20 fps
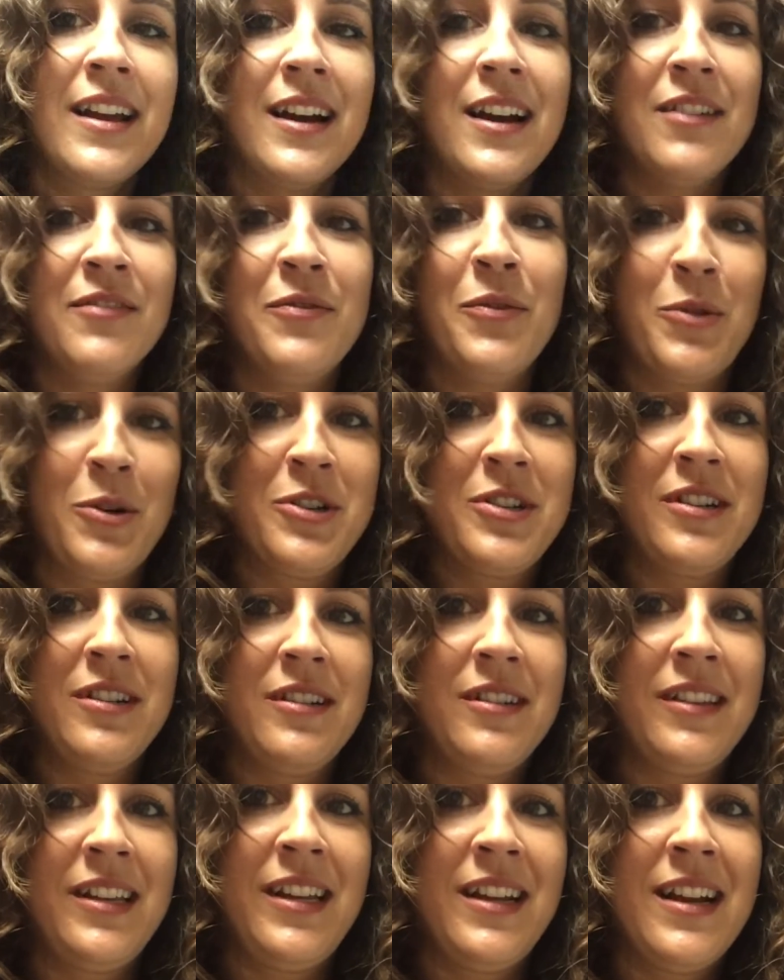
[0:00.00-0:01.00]

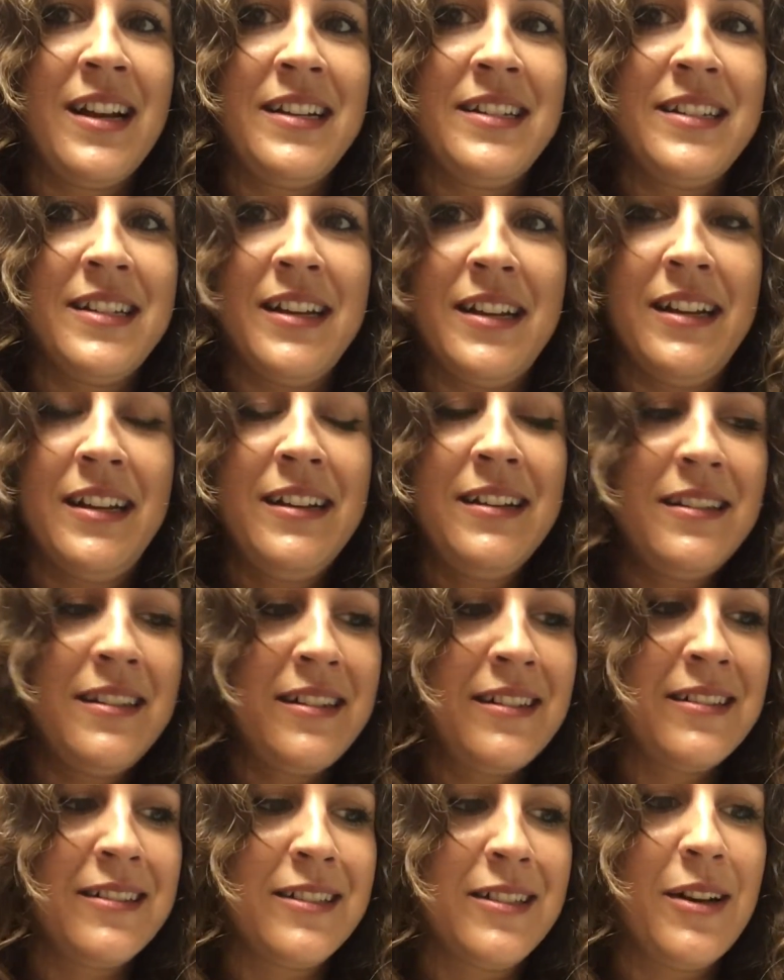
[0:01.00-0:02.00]
Unfortunately, I
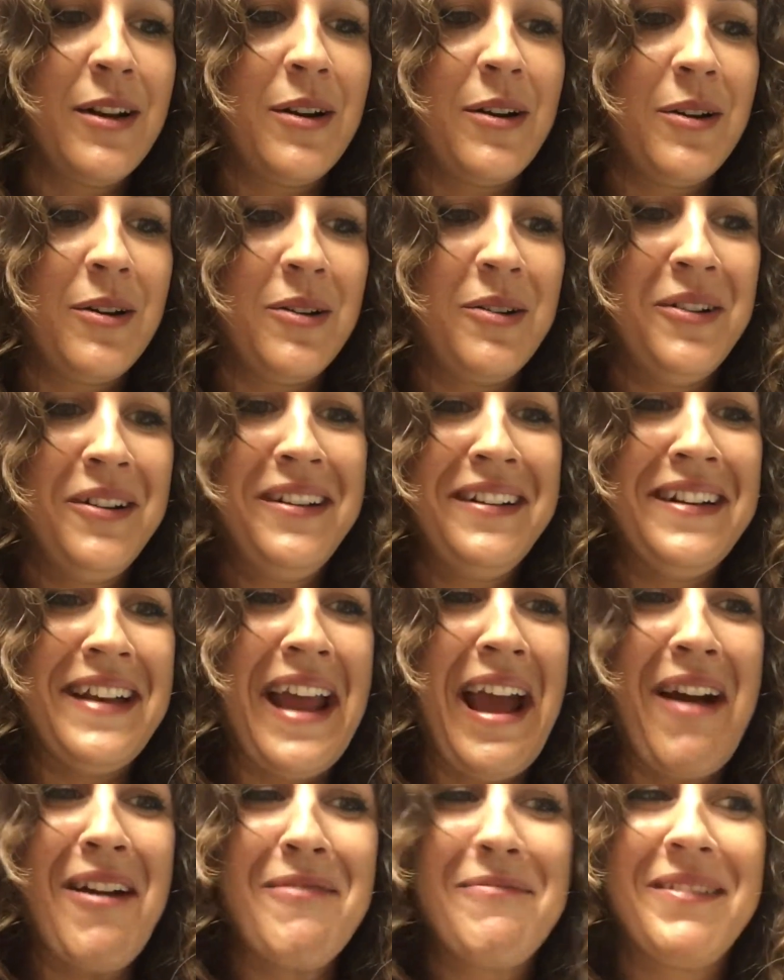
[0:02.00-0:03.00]
didn't. So
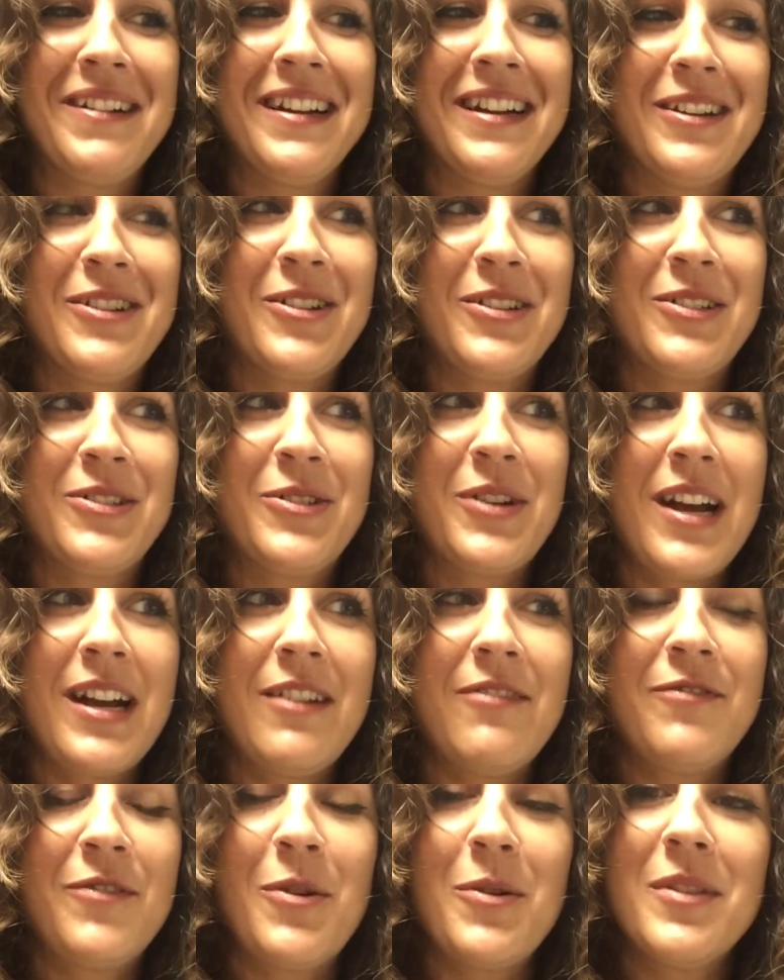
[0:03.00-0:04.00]
now I'm gonna just try
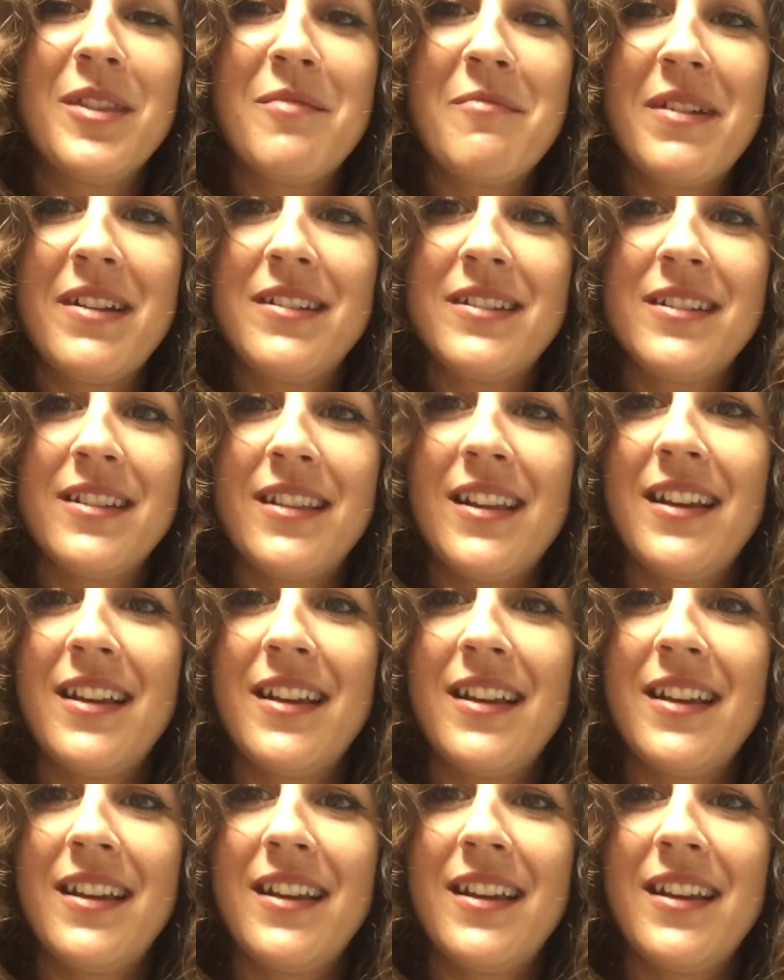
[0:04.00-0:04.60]
to fold them into